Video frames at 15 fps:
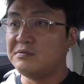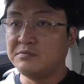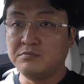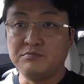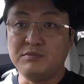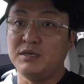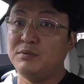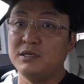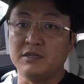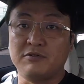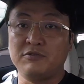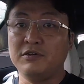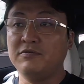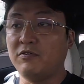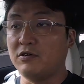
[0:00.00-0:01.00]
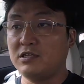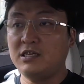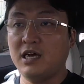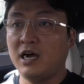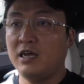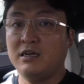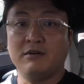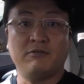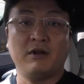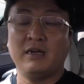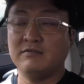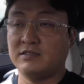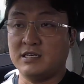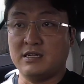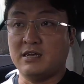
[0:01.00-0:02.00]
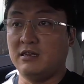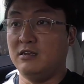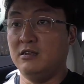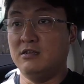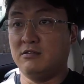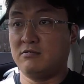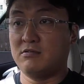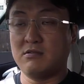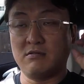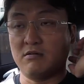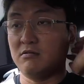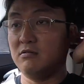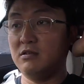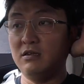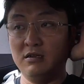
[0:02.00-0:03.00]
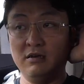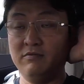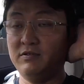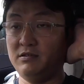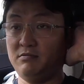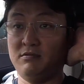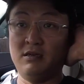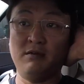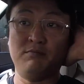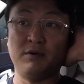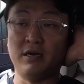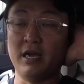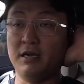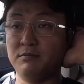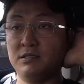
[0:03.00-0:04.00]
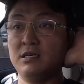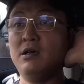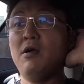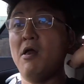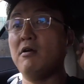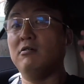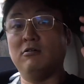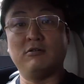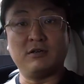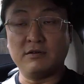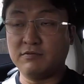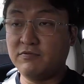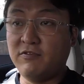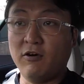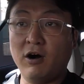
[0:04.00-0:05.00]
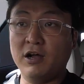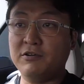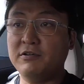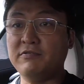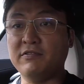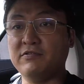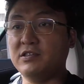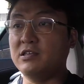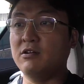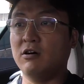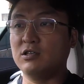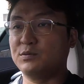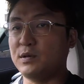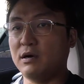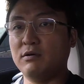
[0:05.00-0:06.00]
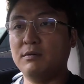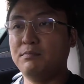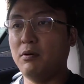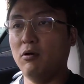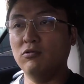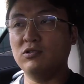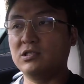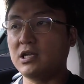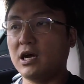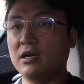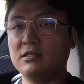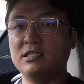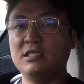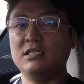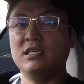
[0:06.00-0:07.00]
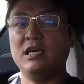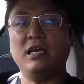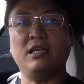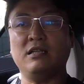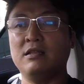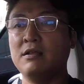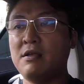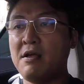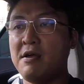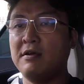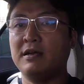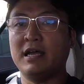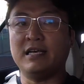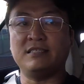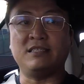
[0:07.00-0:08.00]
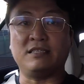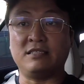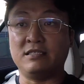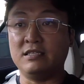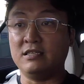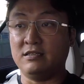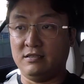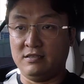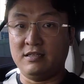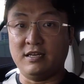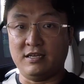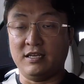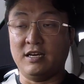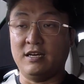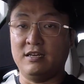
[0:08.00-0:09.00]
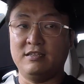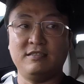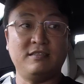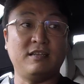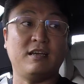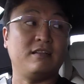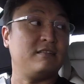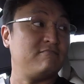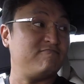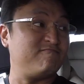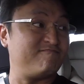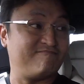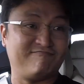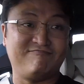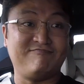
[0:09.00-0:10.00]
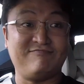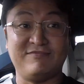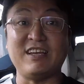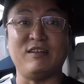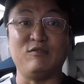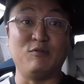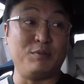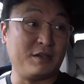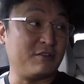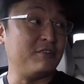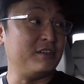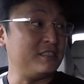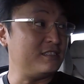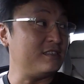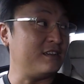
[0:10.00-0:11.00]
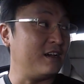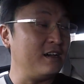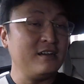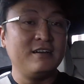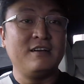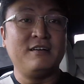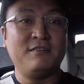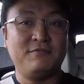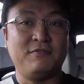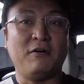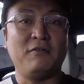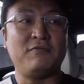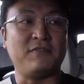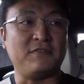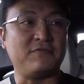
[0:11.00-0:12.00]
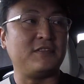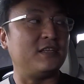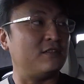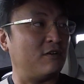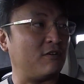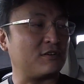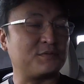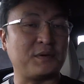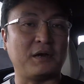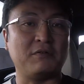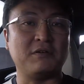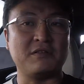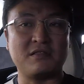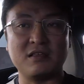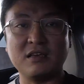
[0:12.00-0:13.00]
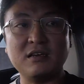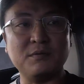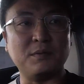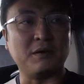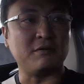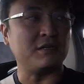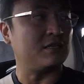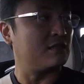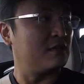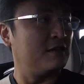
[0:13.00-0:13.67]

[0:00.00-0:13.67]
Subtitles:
Maybe the 340i arrives and I thoroughly love it, perhaps, or the 415 horsepower Polestar T8 S60. Yeah, that will be 415 horsepower. Think about it.